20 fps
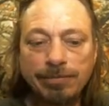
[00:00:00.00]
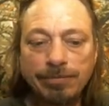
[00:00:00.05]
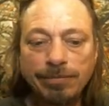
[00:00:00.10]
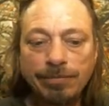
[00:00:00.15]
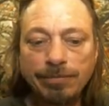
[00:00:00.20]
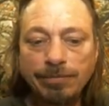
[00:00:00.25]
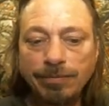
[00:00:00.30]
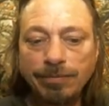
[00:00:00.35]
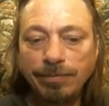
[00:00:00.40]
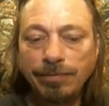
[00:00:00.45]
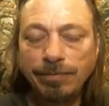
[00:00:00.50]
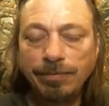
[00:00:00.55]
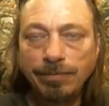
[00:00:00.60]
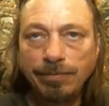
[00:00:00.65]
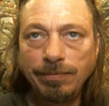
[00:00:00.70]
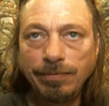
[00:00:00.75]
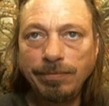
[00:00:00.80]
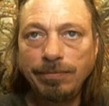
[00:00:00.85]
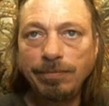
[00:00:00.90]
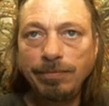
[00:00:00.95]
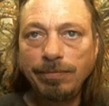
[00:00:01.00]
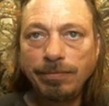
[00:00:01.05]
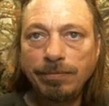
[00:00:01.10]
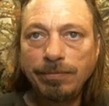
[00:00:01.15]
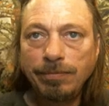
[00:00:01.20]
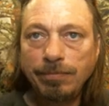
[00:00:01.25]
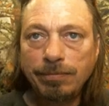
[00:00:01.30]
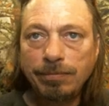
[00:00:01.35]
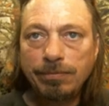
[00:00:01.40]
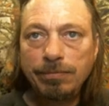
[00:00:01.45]

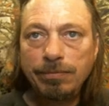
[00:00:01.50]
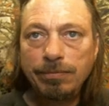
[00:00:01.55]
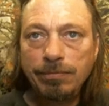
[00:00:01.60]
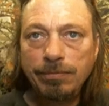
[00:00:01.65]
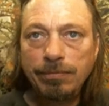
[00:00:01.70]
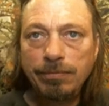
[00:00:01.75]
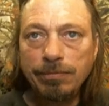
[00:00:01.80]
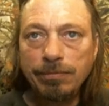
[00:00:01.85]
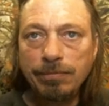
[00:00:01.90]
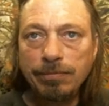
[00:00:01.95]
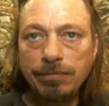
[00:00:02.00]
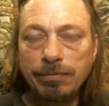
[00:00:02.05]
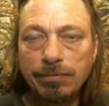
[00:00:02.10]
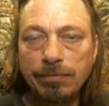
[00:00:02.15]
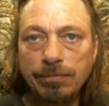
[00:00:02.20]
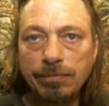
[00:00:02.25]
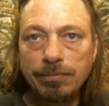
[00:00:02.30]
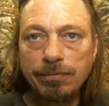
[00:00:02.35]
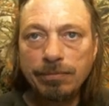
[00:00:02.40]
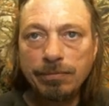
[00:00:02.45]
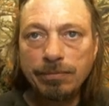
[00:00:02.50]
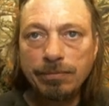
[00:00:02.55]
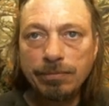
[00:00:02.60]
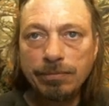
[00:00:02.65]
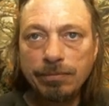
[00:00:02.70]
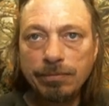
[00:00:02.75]
Nobody speaks.